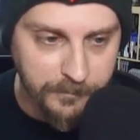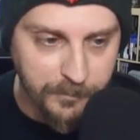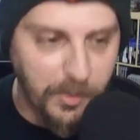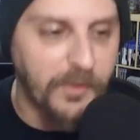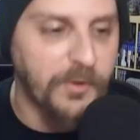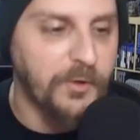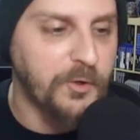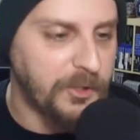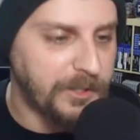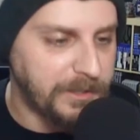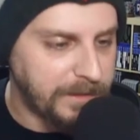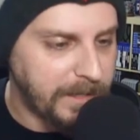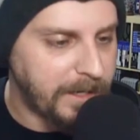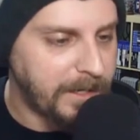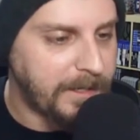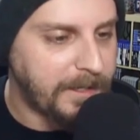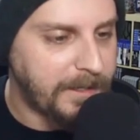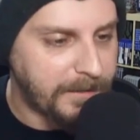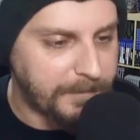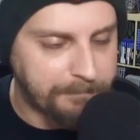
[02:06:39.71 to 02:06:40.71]
Brotherhood,
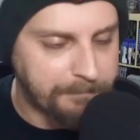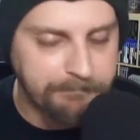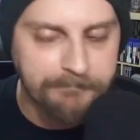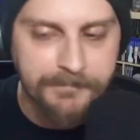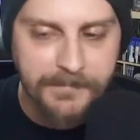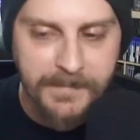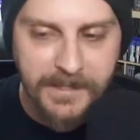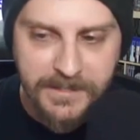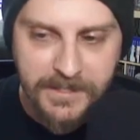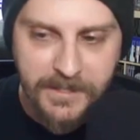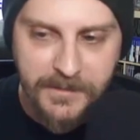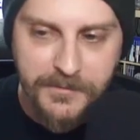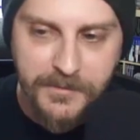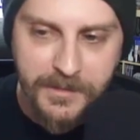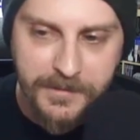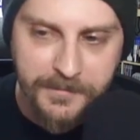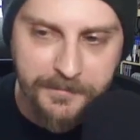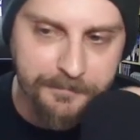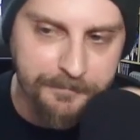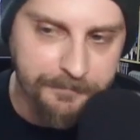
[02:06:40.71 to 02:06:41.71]
yeah. That sounds
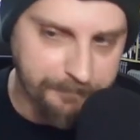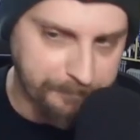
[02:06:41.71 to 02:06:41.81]
right.